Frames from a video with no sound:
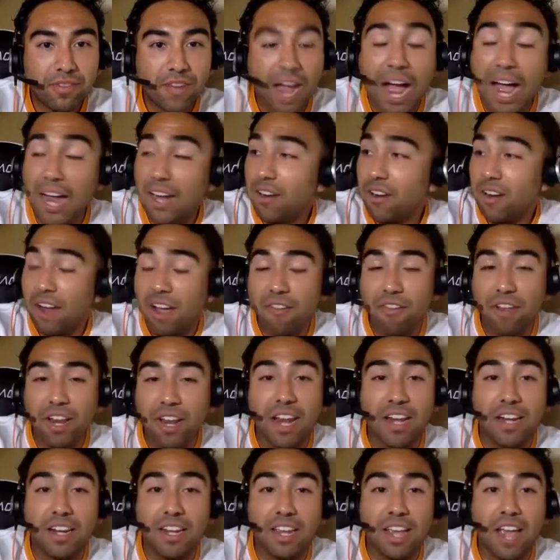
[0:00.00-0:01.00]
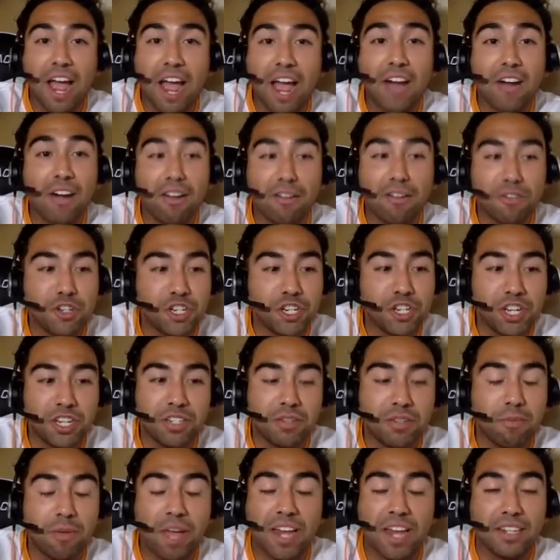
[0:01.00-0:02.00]
I don't have
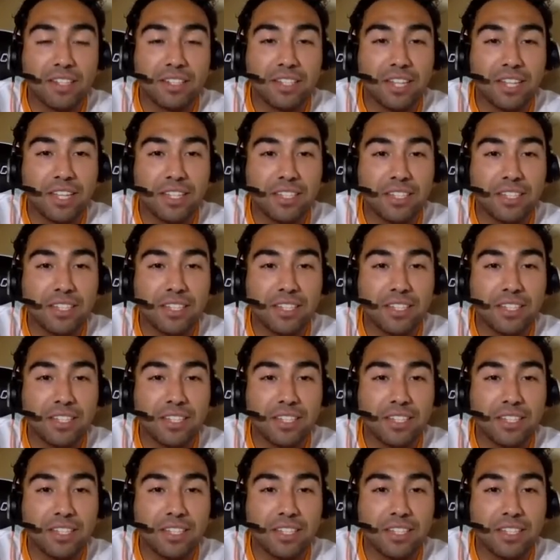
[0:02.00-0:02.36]
shit too bad to say.